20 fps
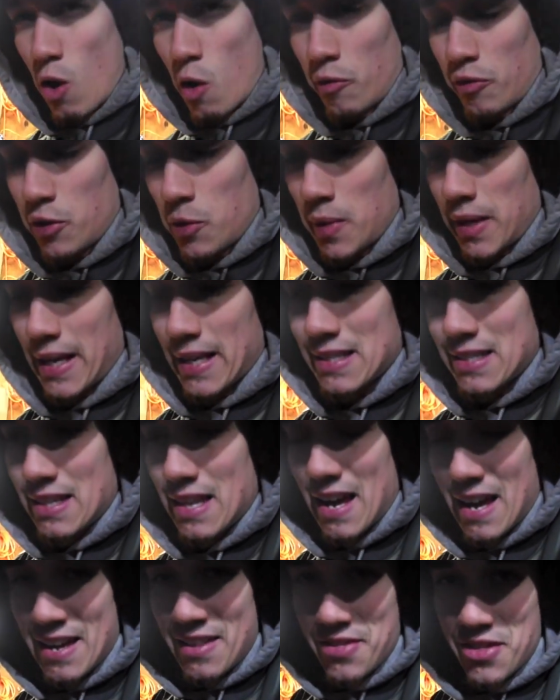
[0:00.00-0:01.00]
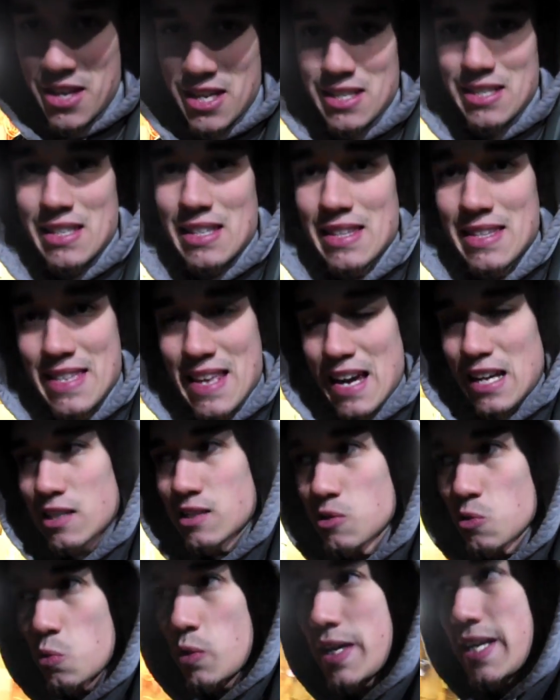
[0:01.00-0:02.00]
Hopefully we get to that in this
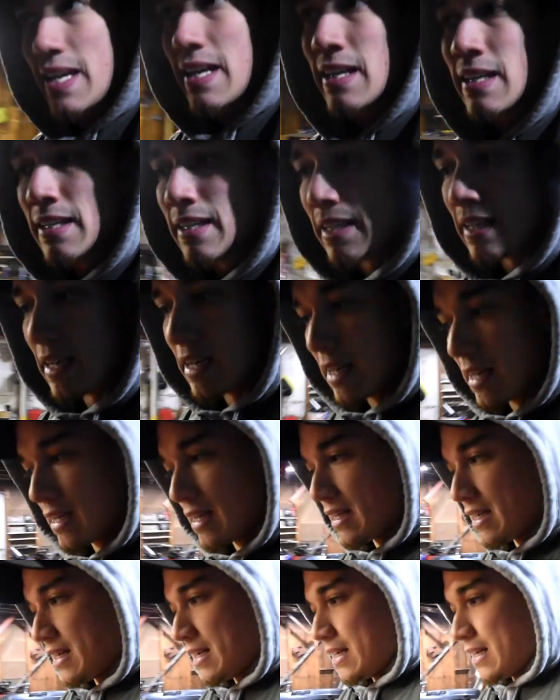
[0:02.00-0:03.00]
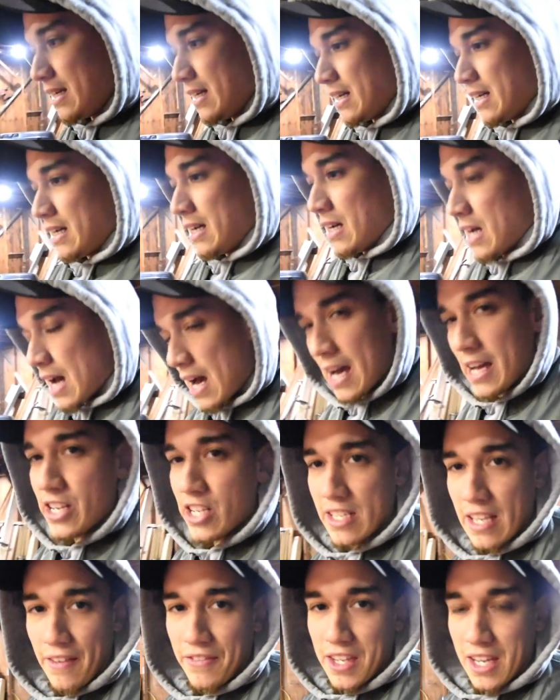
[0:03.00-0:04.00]
next week. I
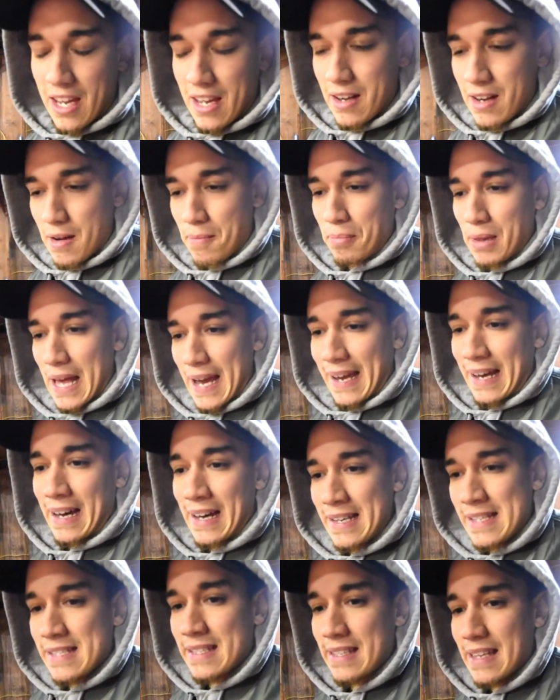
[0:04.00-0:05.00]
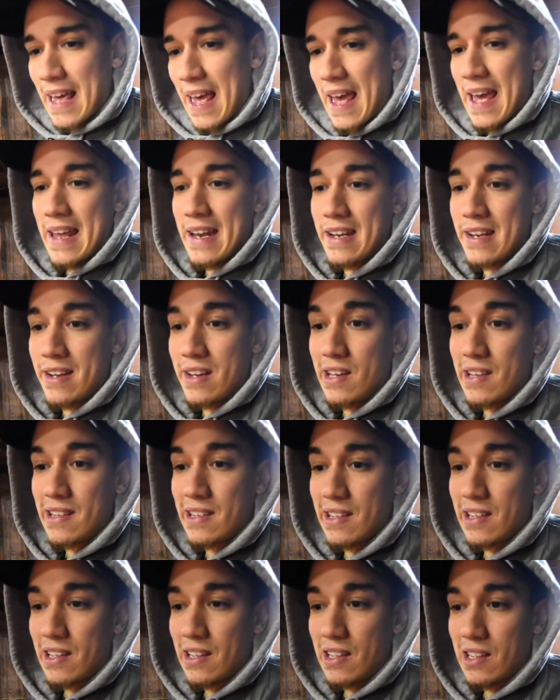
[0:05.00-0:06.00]
just have to get black ice and
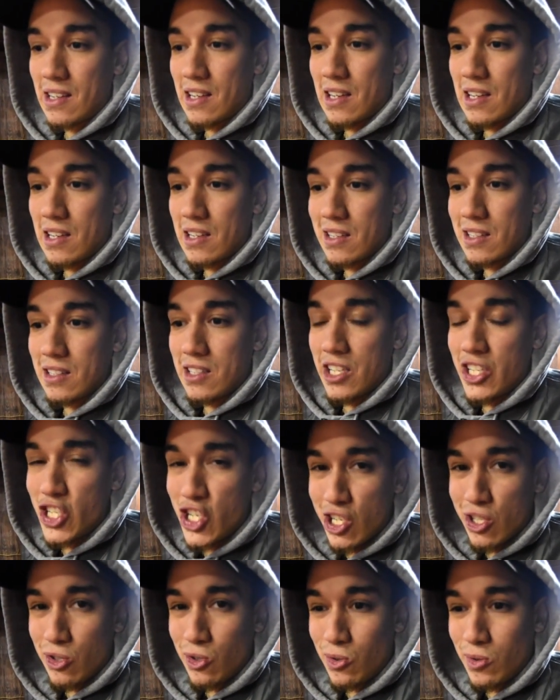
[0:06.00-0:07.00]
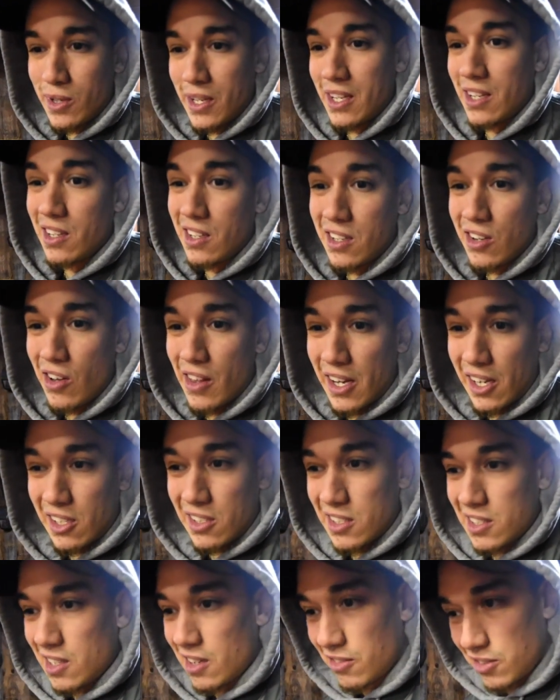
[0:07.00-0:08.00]
a chisel and all that
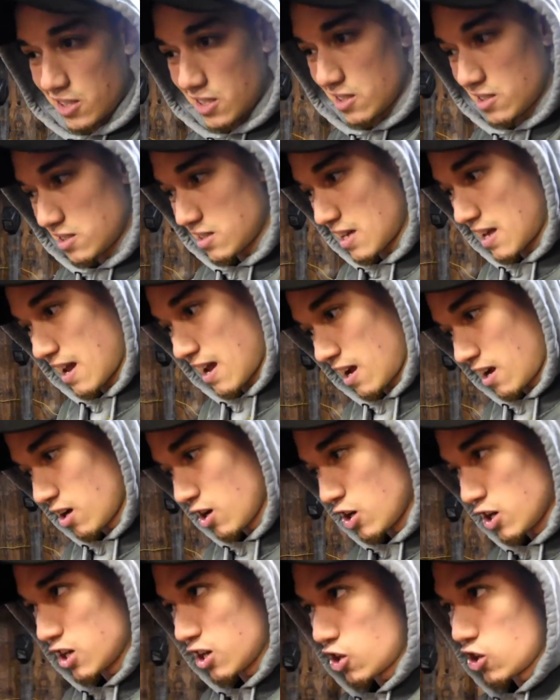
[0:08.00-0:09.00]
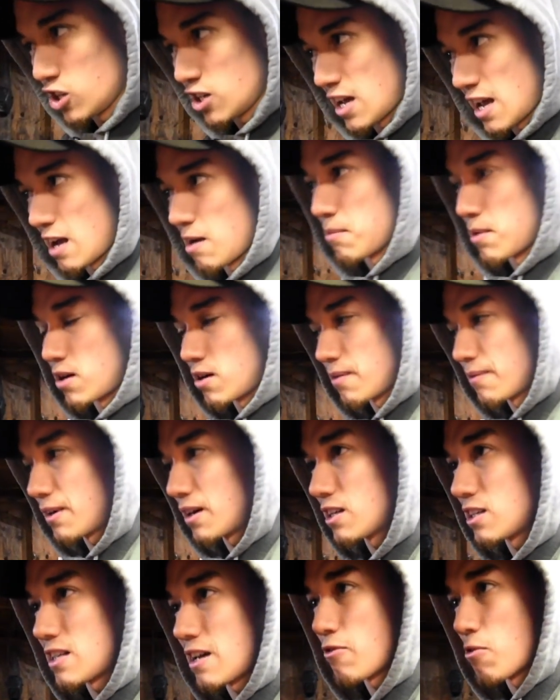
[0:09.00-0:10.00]
good stuff, because and a good hammer,
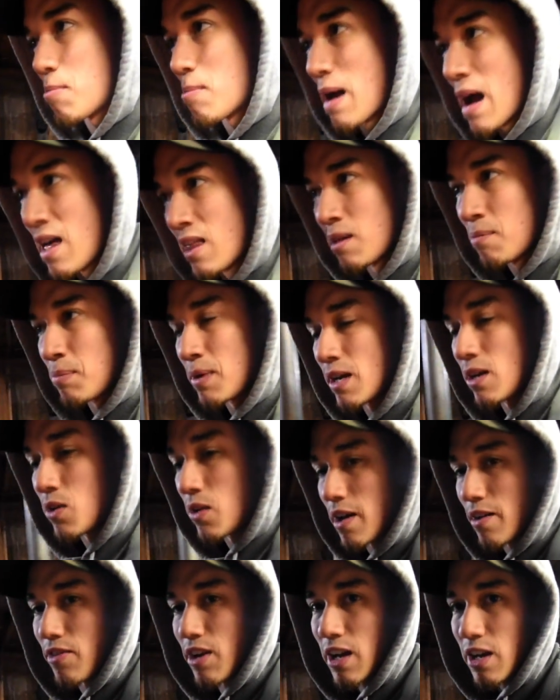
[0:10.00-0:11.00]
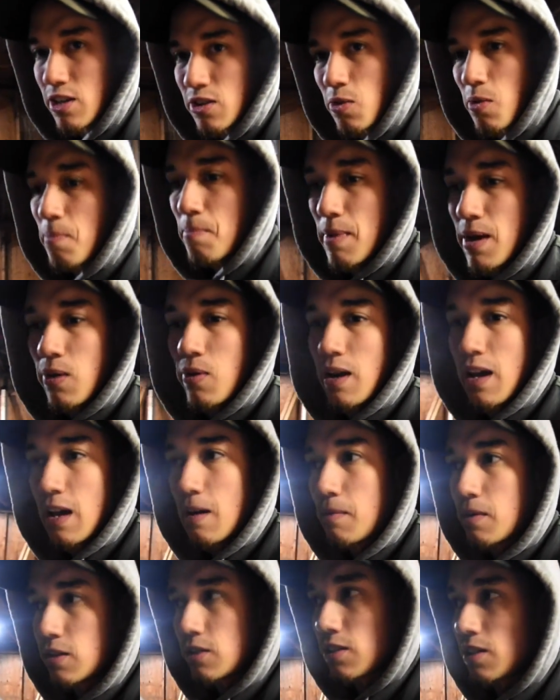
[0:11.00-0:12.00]
because I have a mallet but I don't have actual metal hammer.